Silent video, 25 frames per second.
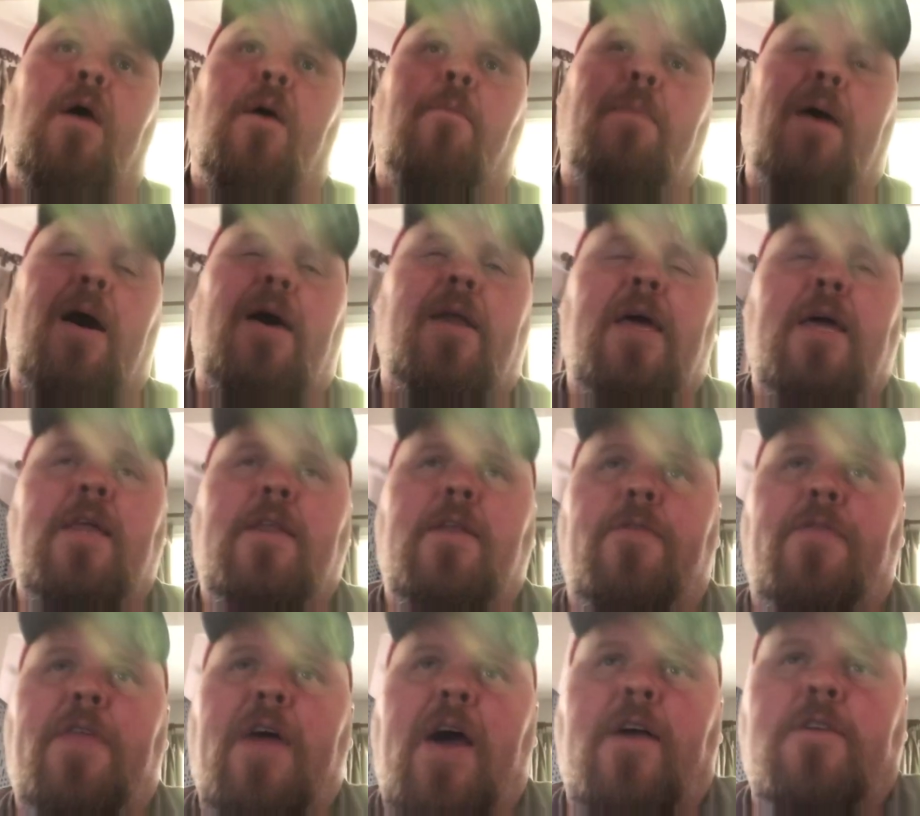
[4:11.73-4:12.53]
about
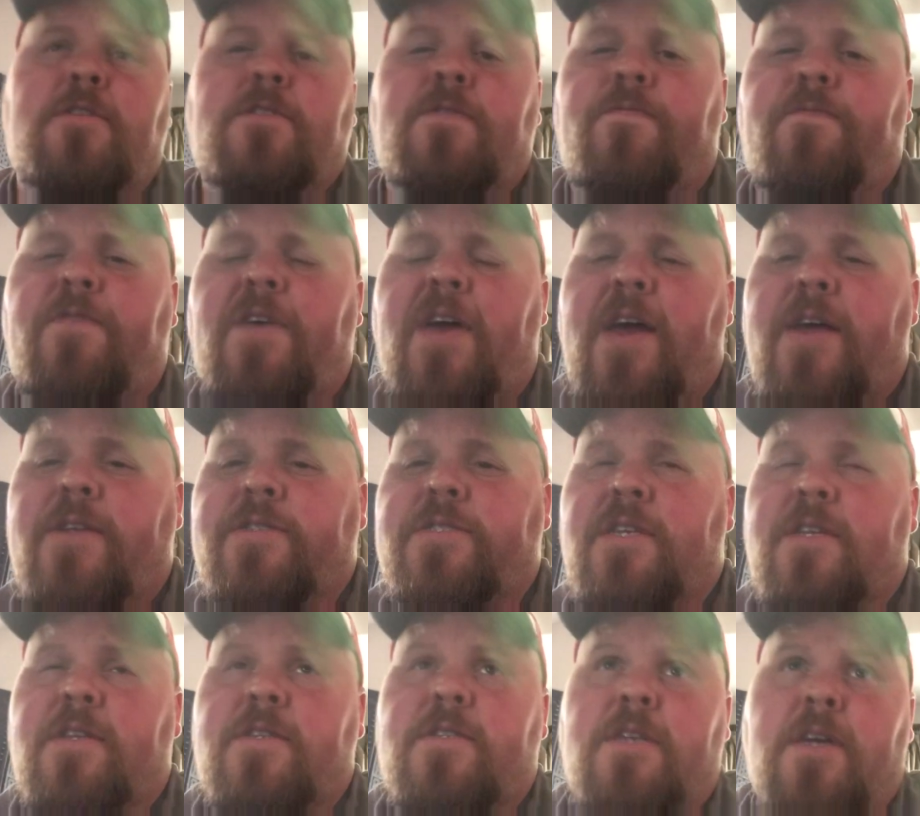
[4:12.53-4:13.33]
80,000
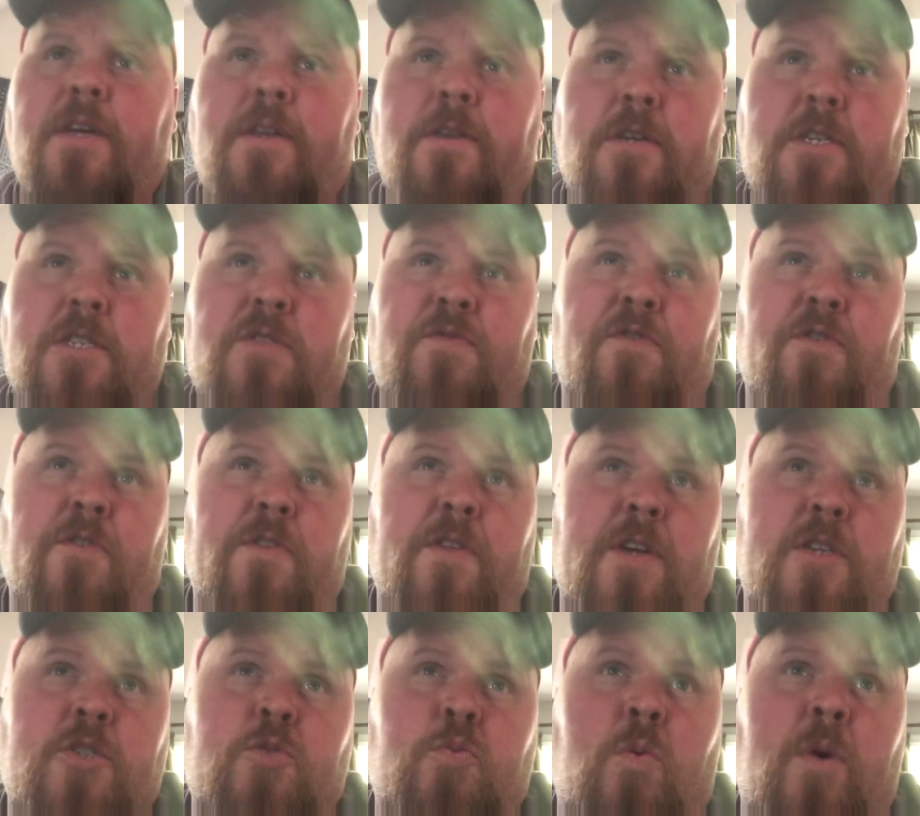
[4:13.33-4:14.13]
fans in attendance for
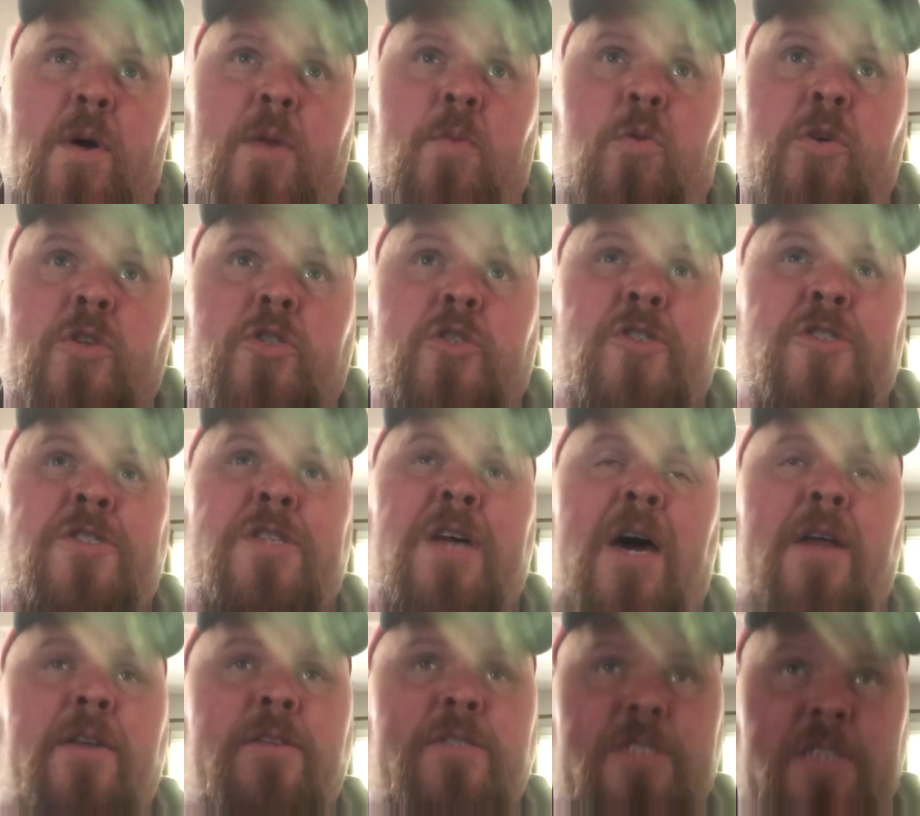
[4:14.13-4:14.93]
this one, which is
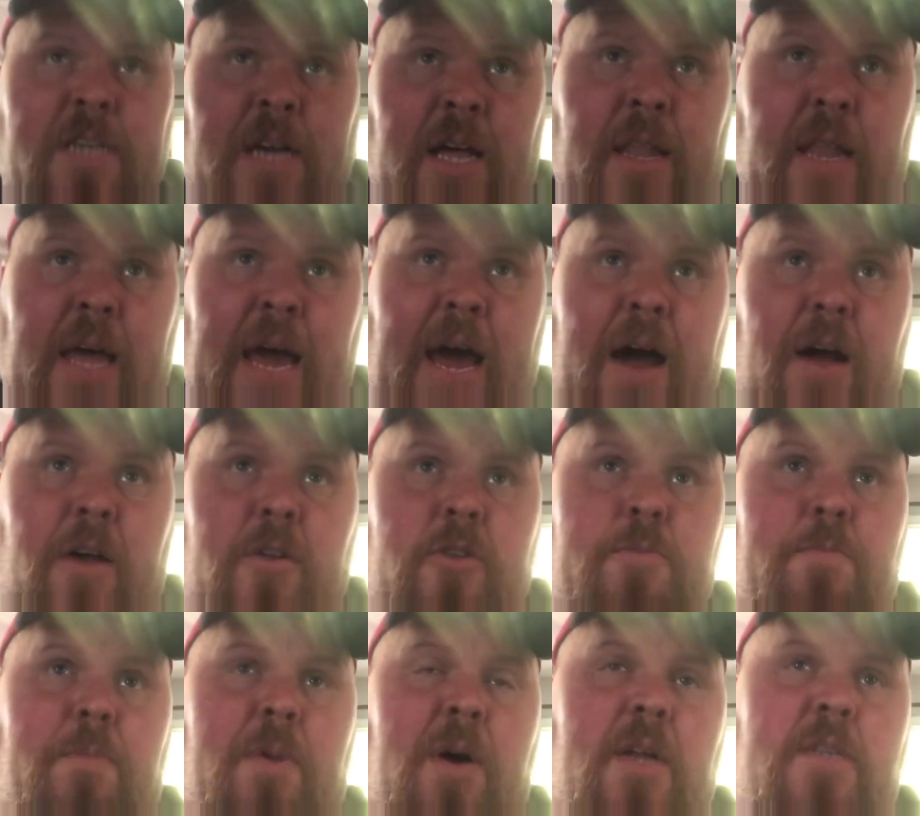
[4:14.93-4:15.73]
not a
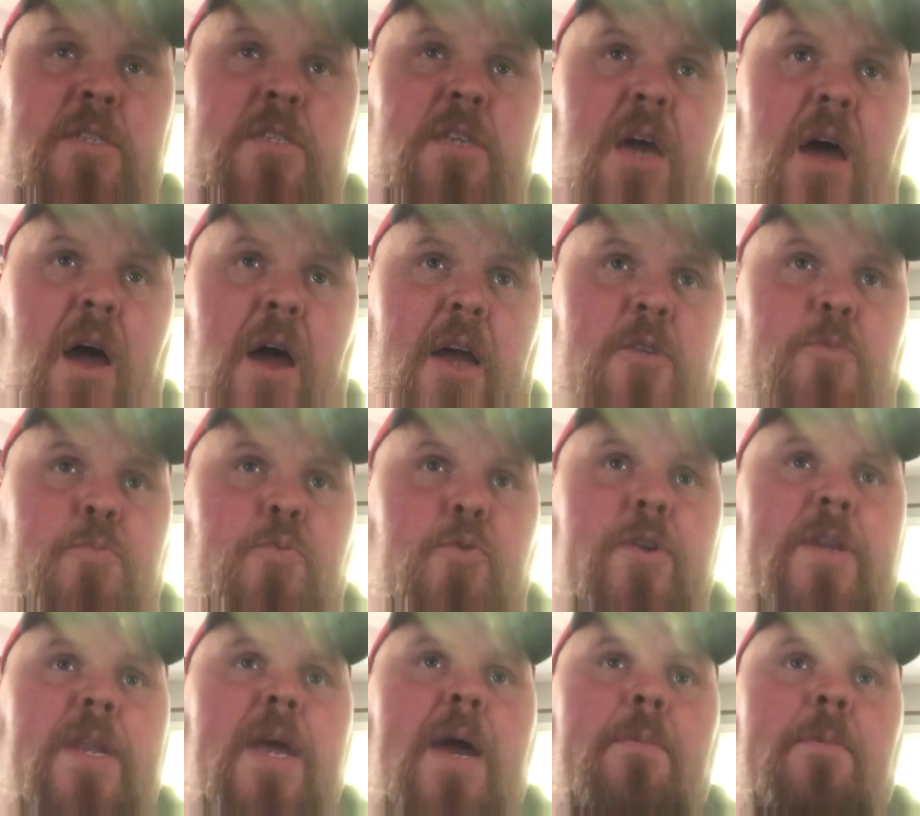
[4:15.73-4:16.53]
sellout, but it's
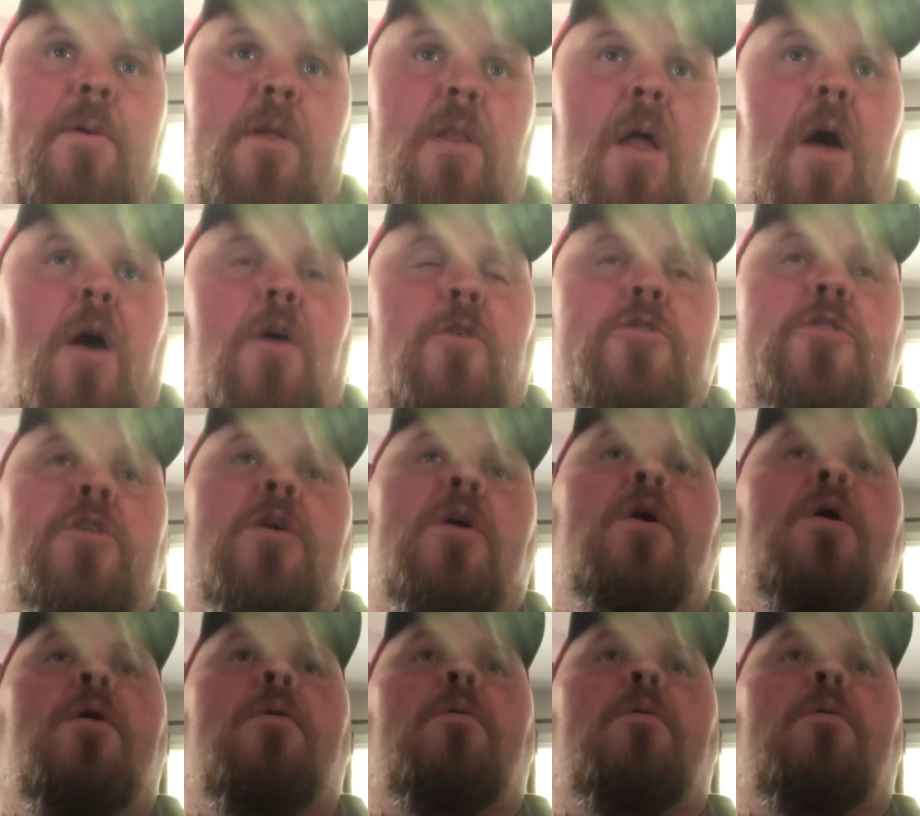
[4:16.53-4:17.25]
pretty damn close.